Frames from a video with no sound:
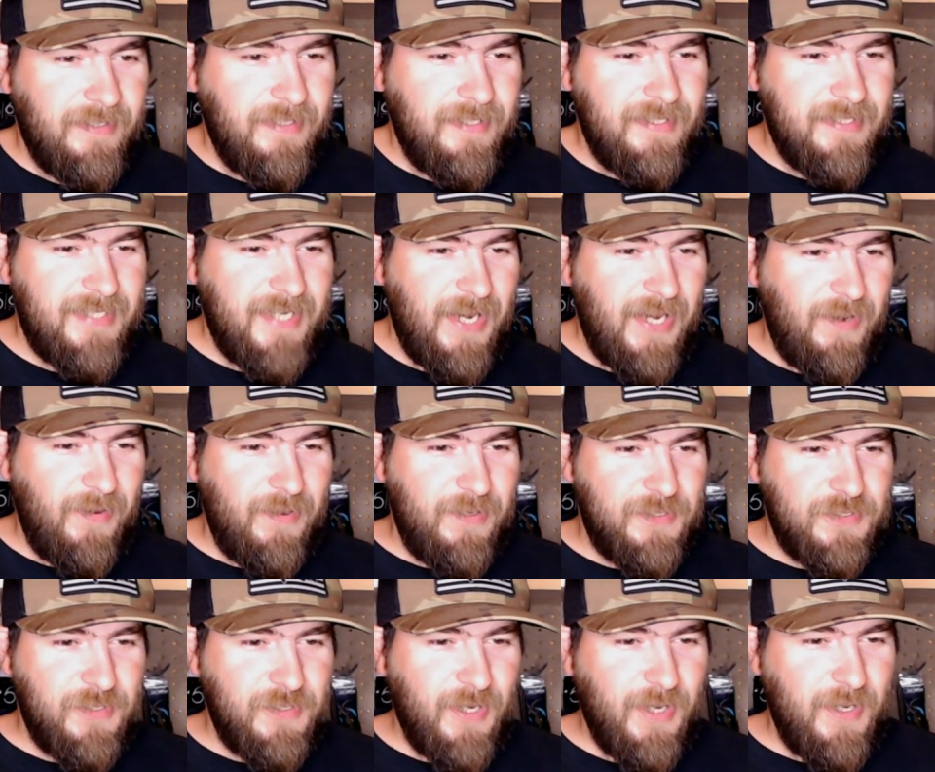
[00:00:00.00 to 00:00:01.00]

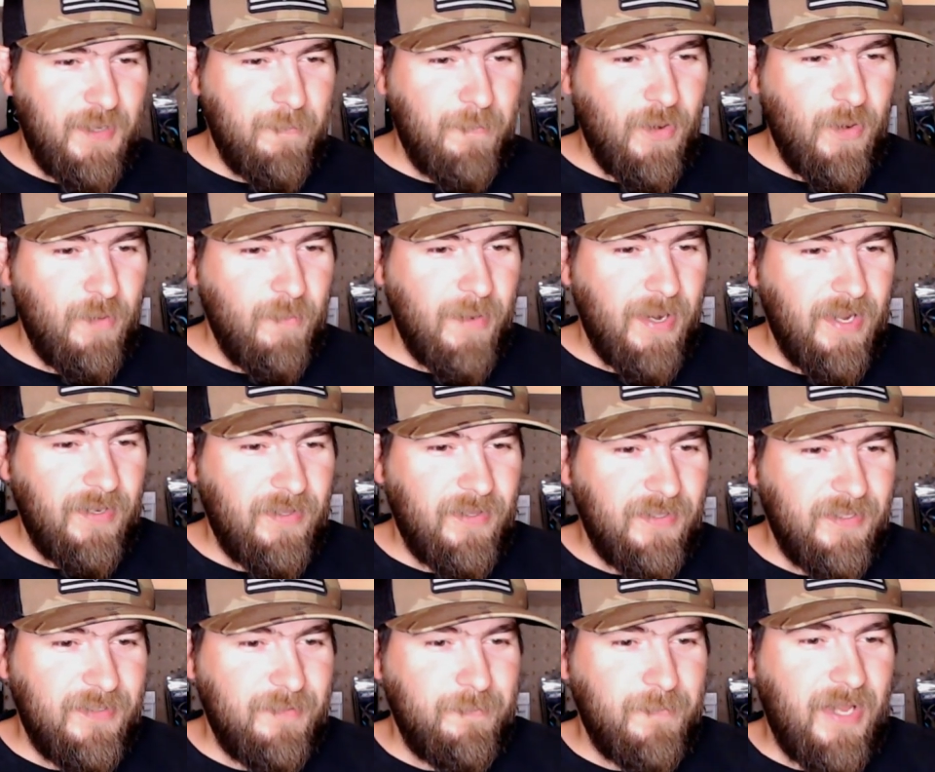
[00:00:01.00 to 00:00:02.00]
Darian's trying to mow my,
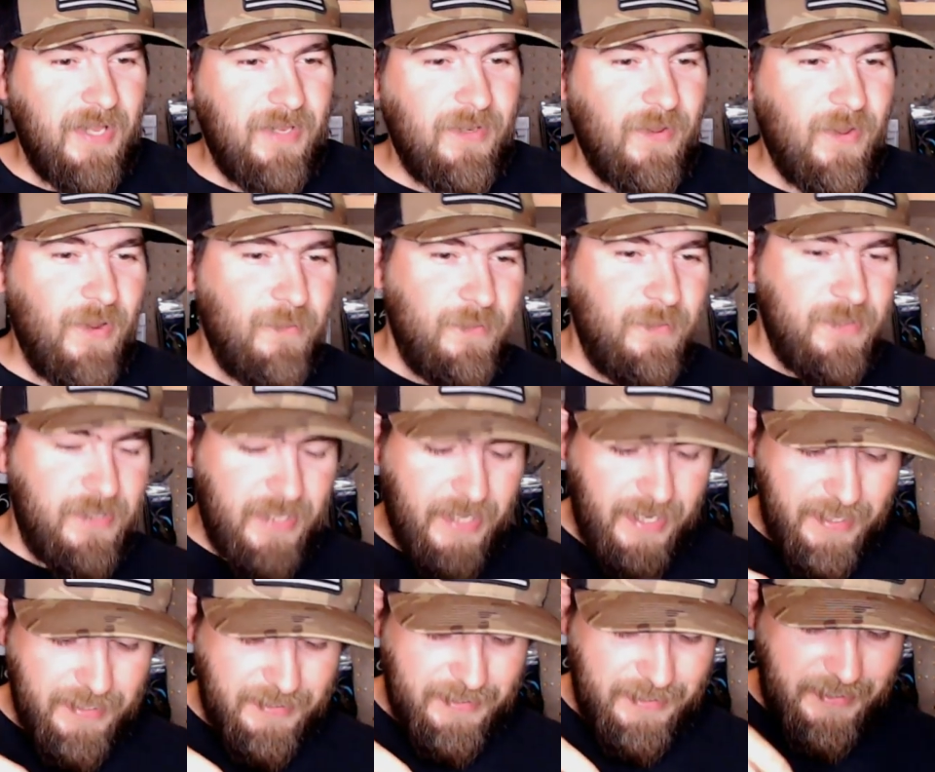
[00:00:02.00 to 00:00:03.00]
my lawn with S N